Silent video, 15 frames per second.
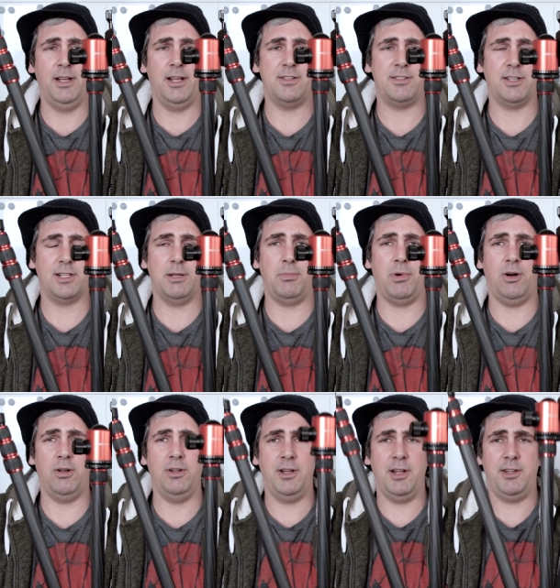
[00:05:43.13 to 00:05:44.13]
and stick the
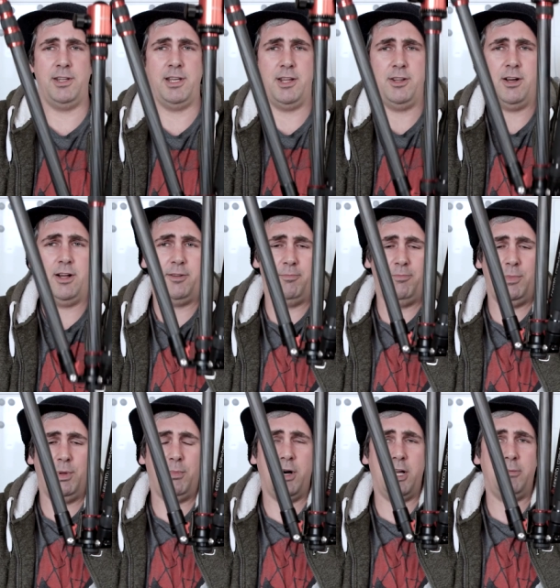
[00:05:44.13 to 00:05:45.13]
ball on the other on
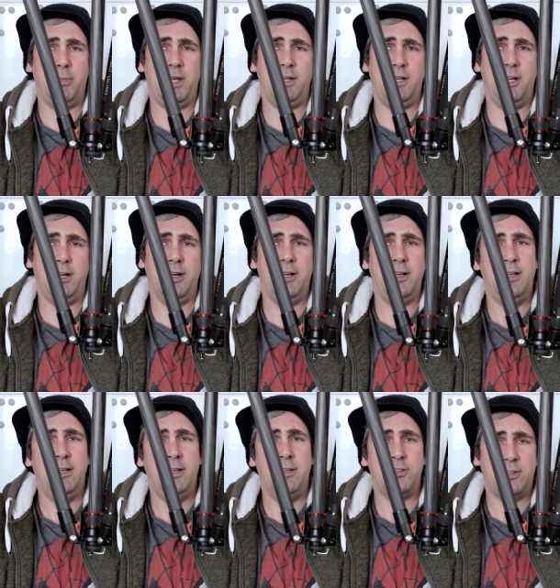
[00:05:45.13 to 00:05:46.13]
the bottom end here.
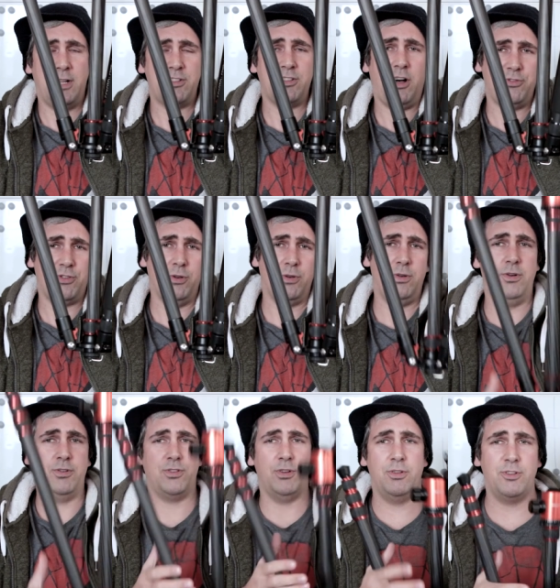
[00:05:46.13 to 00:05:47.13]
So that's also
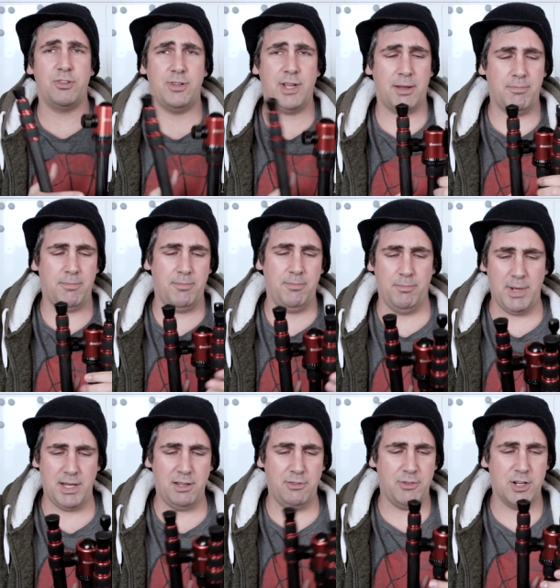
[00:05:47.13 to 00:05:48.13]
cool. So there's like
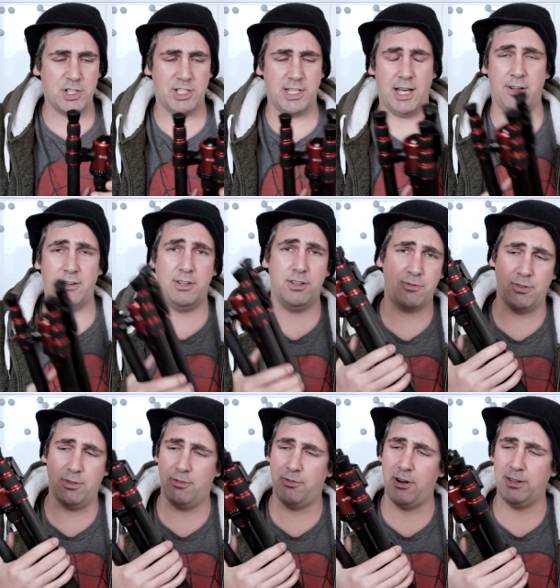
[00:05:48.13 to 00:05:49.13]
many functionalities
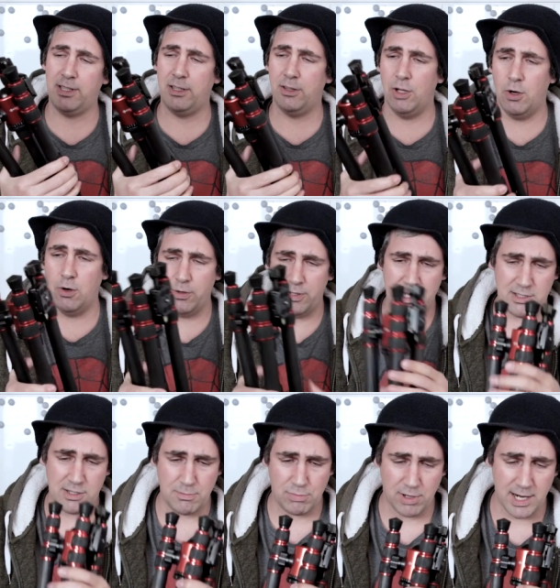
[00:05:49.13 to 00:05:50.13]
for a fairly low,
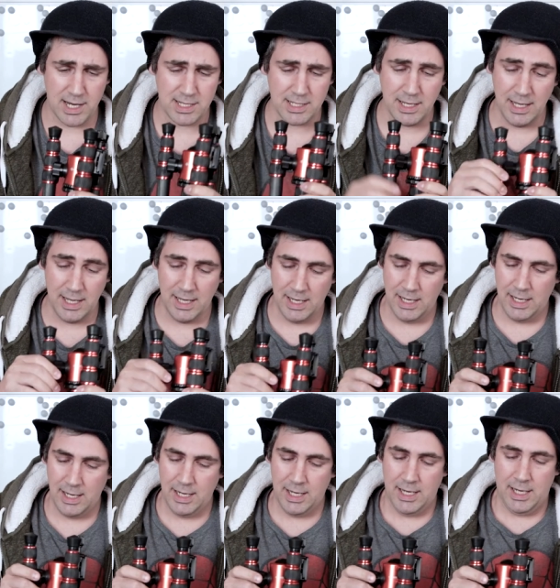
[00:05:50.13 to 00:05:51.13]
decent price.
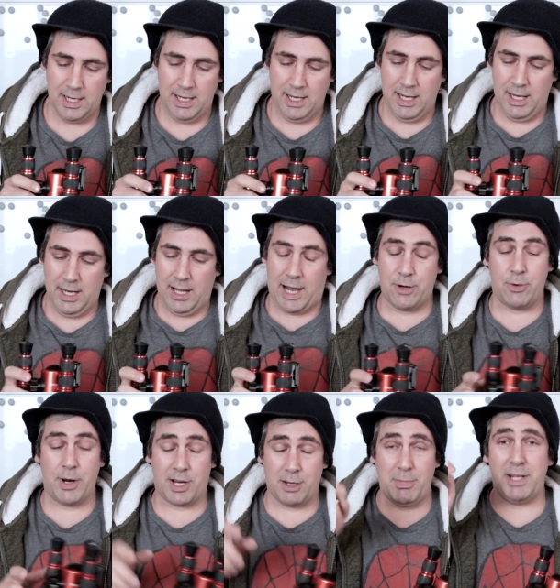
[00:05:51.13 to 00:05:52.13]
I'd
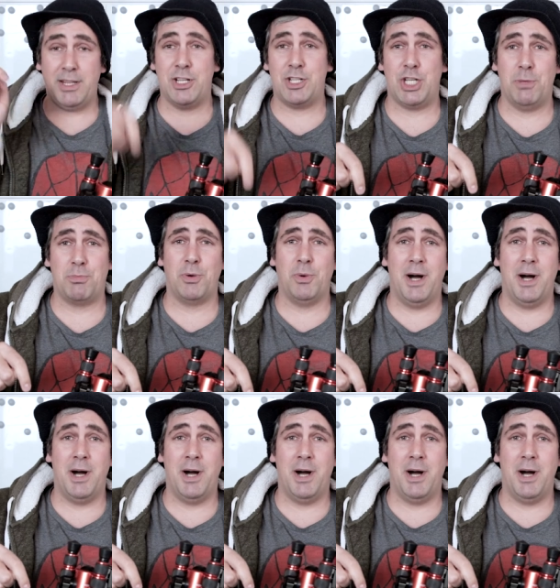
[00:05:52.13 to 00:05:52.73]
recommend the cheaper